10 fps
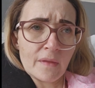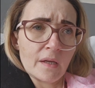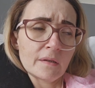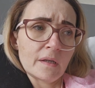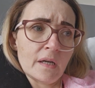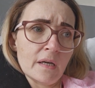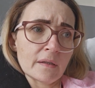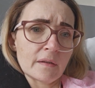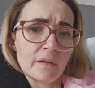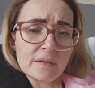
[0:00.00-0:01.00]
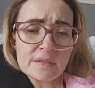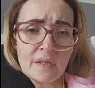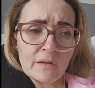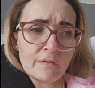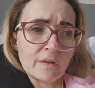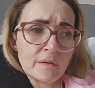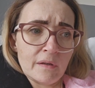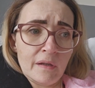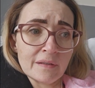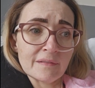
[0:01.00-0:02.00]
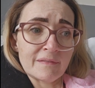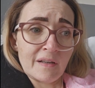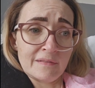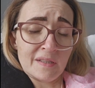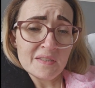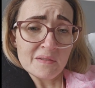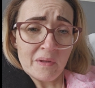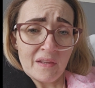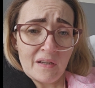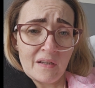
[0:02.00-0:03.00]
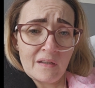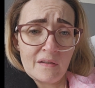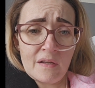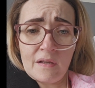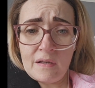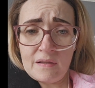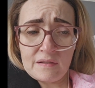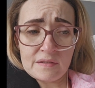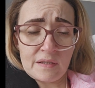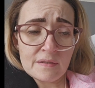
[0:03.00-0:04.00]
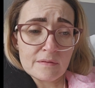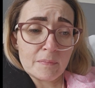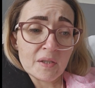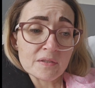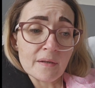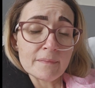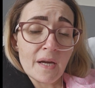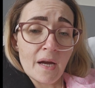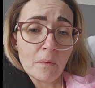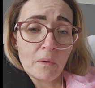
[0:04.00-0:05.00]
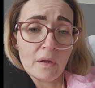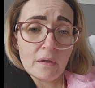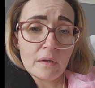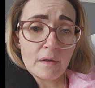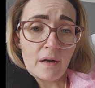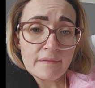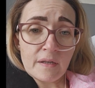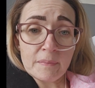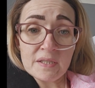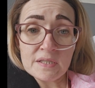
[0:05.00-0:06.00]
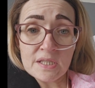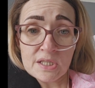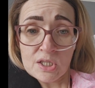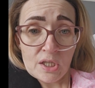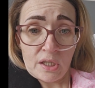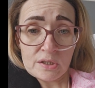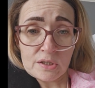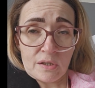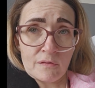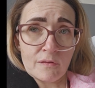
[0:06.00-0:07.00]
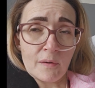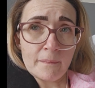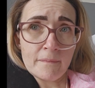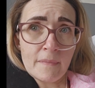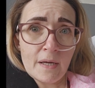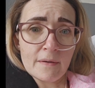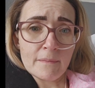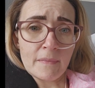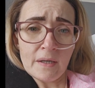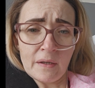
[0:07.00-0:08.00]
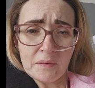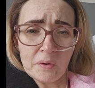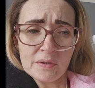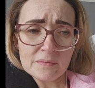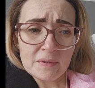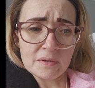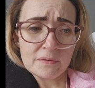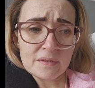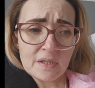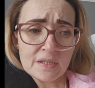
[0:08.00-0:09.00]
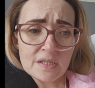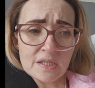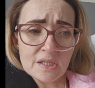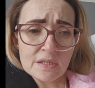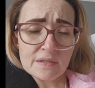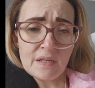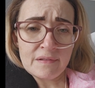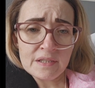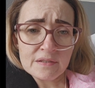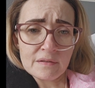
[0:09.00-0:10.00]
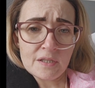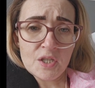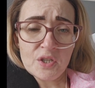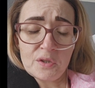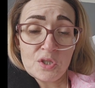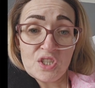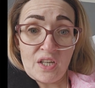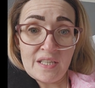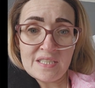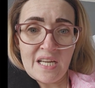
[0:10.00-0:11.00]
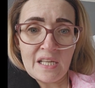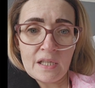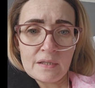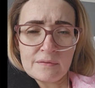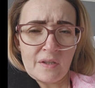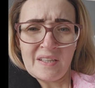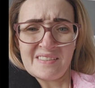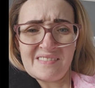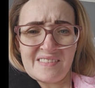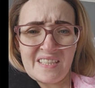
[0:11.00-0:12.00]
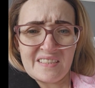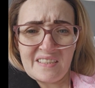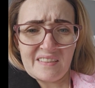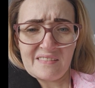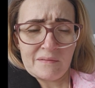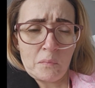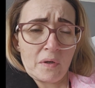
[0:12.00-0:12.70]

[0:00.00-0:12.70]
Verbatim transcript: Uh, I had to go through the last five years with her and things like this because I'm now I've now been discharged from my local hospital's dietitian service, dietetic, dietetic, what,